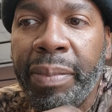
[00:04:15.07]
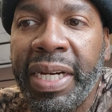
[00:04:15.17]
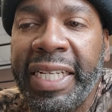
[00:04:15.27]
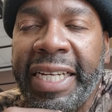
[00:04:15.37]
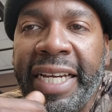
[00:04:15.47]

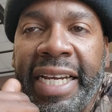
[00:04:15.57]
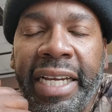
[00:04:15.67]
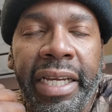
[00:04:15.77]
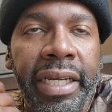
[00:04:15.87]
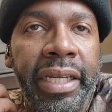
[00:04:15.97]
but
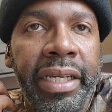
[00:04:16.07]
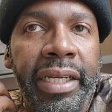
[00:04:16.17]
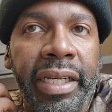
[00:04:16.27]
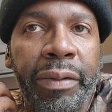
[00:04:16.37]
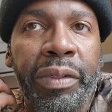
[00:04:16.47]

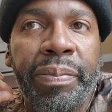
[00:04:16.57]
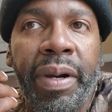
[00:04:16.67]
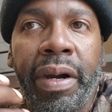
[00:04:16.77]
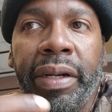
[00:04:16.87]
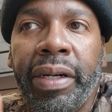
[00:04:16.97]
he was
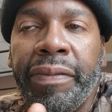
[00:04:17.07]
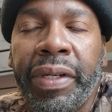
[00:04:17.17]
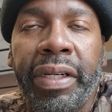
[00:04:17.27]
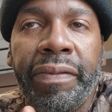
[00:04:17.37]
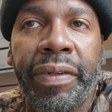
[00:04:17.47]
part of
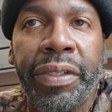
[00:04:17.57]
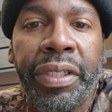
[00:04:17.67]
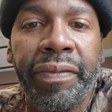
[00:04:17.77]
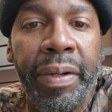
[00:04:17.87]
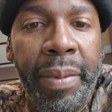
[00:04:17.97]
the
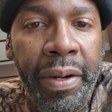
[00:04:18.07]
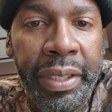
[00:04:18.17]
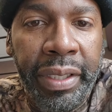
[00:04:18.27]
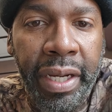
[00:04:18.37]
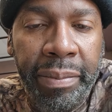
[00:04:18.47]
conversion of Amari
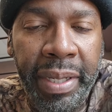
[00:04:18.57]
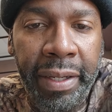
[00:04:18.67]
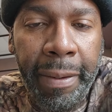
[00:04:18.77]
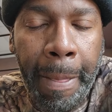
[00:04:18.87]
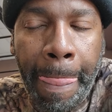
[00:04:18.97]

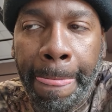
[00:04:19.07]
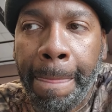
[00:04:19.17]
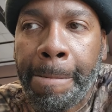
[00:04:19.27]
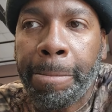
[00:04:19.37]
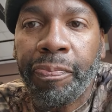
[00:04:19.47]
Stoudemire.
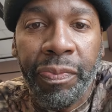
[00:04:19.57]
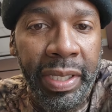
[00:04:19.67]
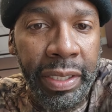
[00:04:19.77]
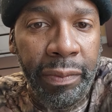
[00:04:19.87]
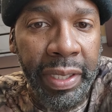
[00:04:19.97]

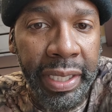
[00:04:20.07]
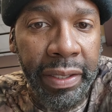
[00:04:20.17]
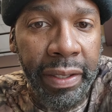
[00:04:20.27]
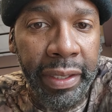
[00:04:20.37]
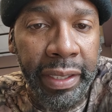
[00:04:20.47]
This is what he
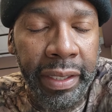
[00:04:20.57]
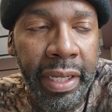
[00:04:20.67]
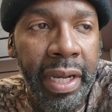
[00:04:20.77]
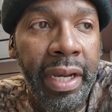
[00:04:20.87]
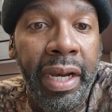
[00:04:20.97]
called it.
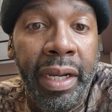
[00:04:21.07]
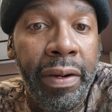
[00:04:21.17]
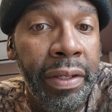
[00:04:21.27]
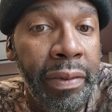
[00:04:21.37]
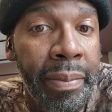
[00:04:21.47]

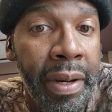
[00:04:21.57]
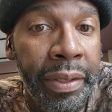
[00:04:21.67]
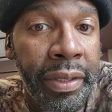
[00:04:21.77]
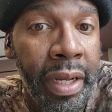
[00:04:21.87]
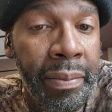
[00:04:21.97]
According to
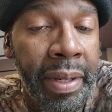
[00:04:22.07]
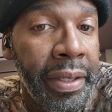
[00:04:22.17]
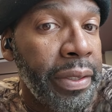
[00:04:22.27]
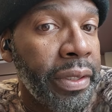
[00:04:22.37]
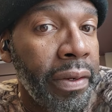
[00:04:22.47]
Amari
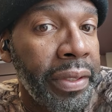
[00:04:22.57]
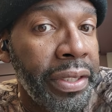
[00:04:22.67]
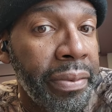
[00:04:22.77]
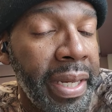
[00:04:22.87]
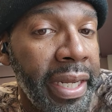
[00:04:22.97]
Stoudemire, he's already
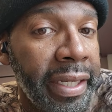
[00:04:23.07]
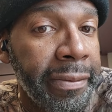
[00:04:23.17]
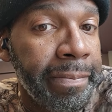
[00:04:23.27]
Shemitic.